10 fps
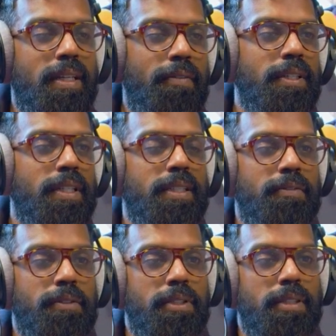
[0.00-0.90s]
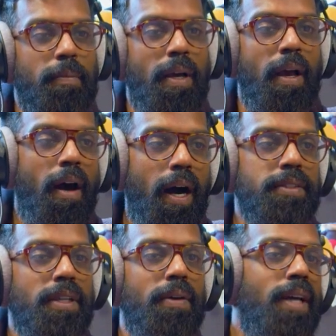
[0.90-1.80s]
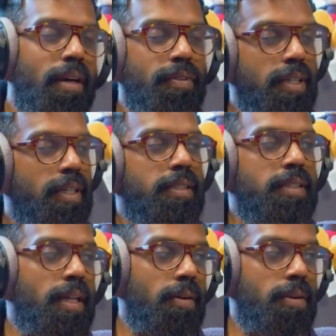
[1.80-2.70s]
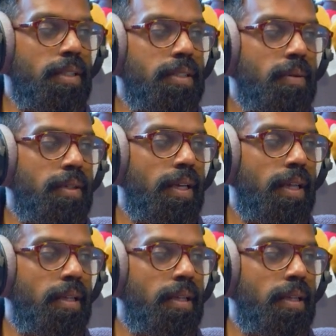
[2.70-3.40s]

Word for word: I think Lisa feels the same. I don't have the urge to go on holiday without